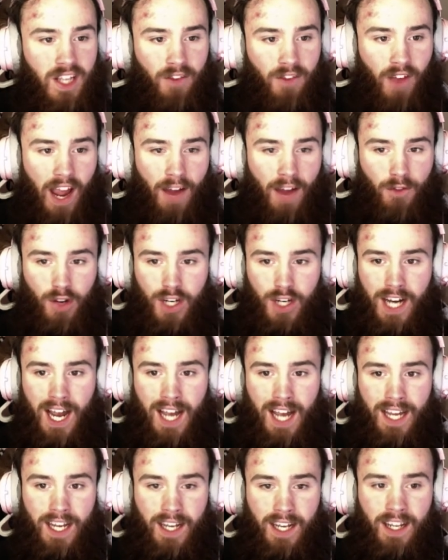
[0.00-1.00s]
I've ever
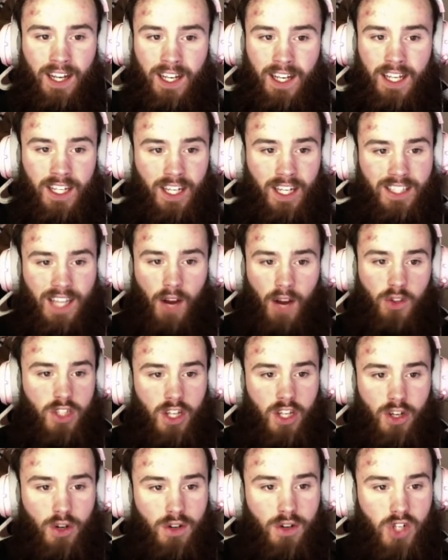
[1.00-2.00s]
gotten, because I
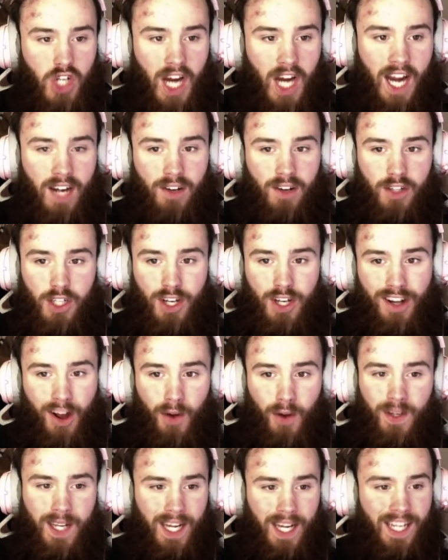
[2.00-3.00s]
was a new channel, you
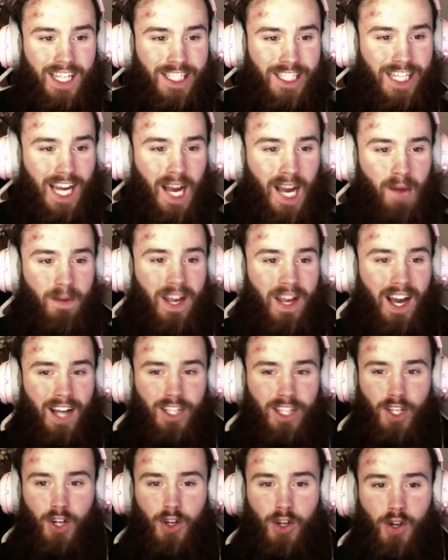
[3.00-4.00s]
know. Getting a comment
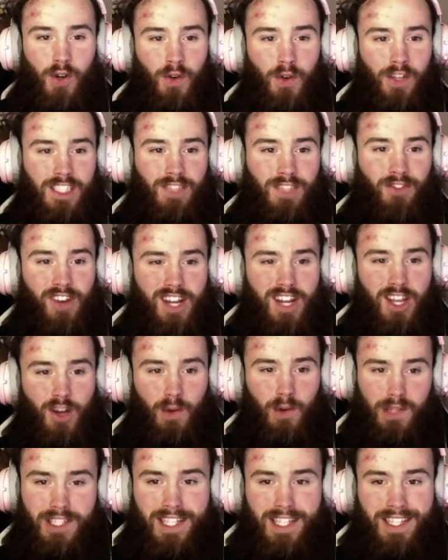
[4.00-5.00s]
on your newest
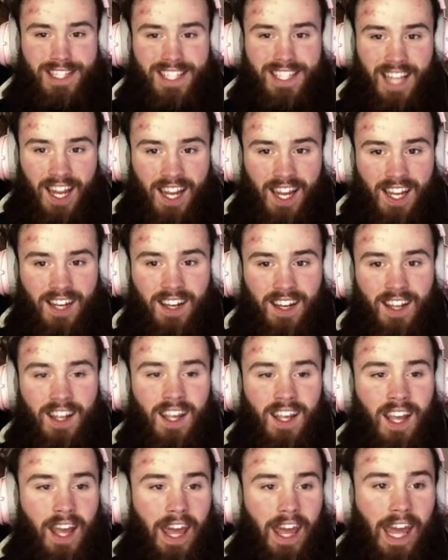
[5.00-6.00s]
video was insane.
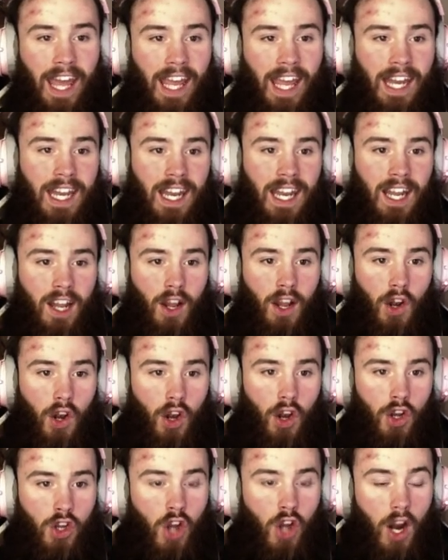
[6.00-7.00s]
And
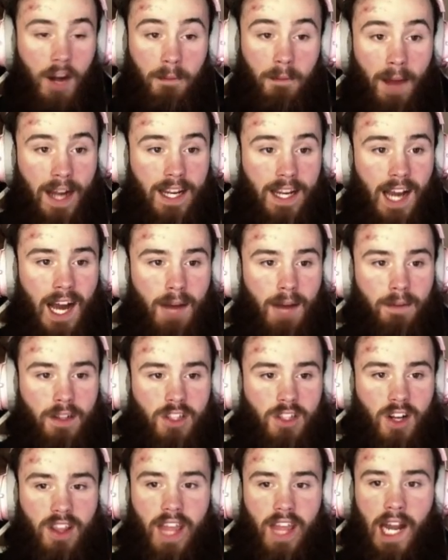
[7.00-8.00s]
none of my
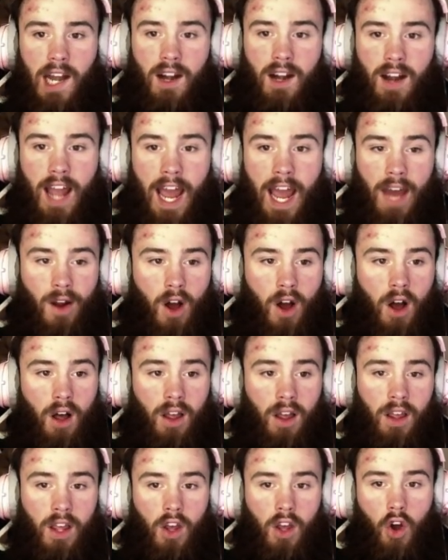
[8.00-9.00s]
comments are there at
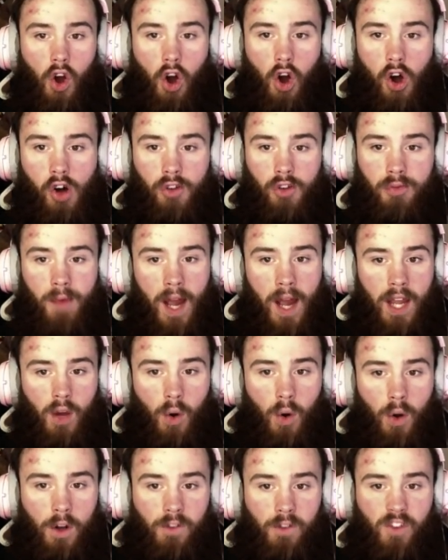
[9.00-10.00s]
all. All of my
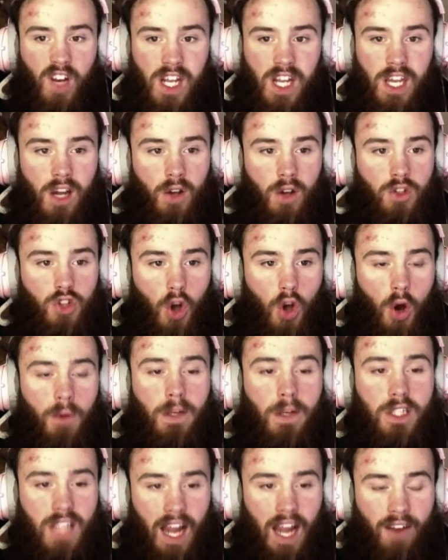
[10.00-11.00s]
old videos,
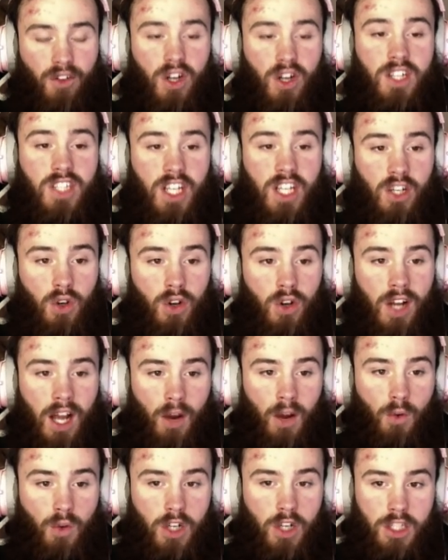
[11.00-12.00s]
almost every single
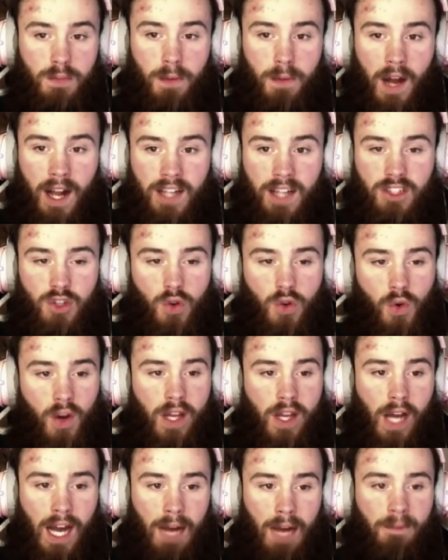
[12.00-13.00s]
response to a
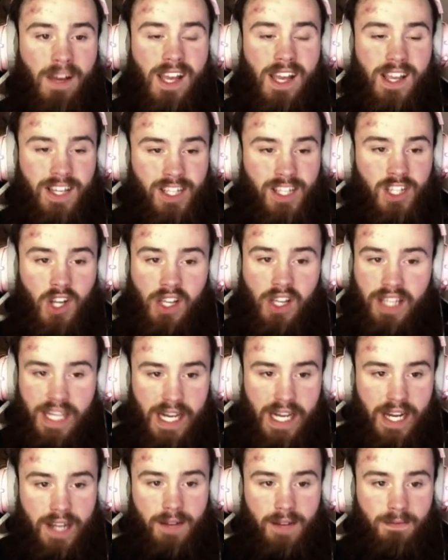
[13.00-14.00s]
comment is
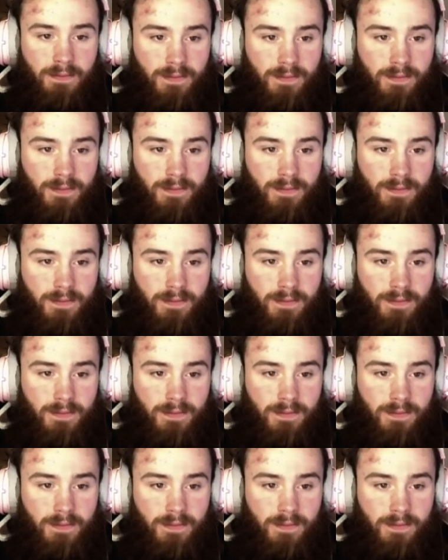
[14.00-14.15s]
deleted.